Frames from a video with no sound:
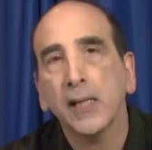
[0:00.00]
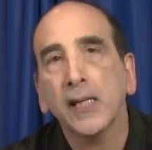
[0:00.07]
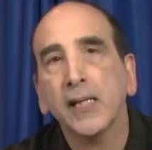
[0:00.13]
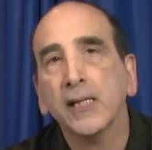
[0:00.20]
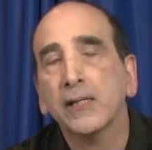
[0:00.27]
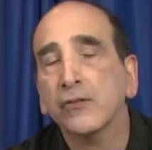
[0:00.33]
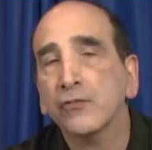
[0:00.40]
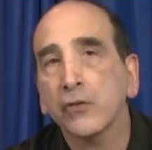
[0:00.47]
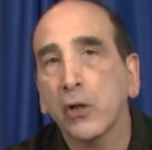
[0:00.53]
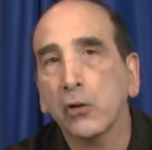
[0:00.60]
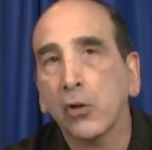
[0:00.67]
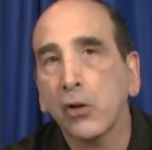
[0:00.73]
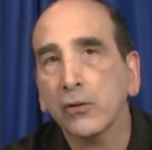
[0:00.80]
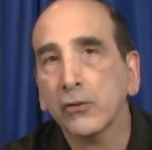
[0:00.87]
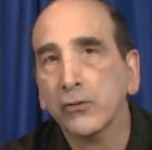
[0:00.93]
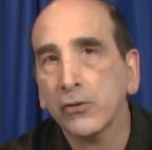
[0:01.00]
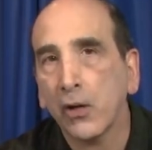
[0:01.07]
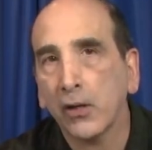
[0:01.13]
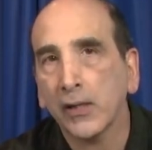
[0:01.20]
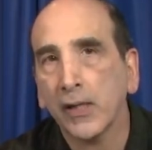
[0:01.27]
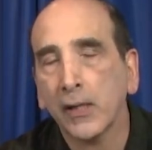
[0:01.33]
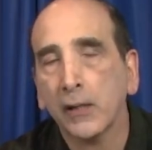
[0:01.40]
It is no longer
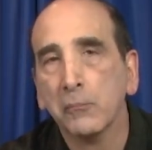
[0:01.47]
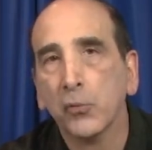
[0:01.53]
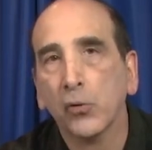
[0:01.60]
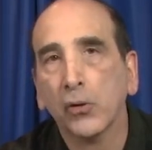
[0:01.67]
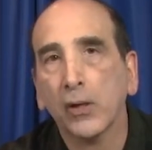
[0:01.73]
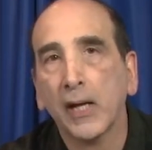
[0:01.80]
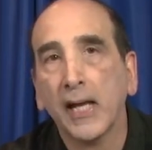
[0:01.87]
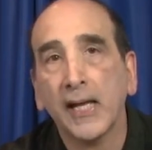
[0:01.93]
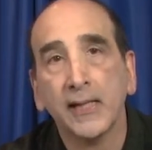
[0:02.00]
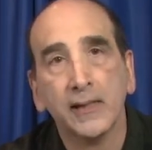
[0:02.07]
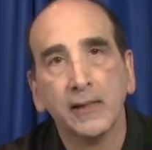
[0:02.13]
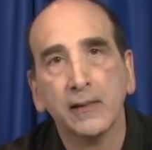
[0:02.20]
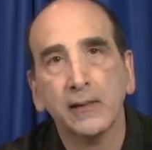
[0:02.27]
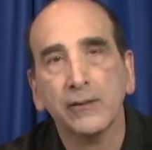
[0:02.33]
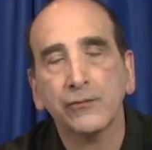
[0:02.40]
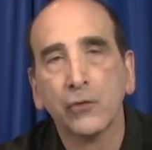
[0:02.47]
taught anymore, and it is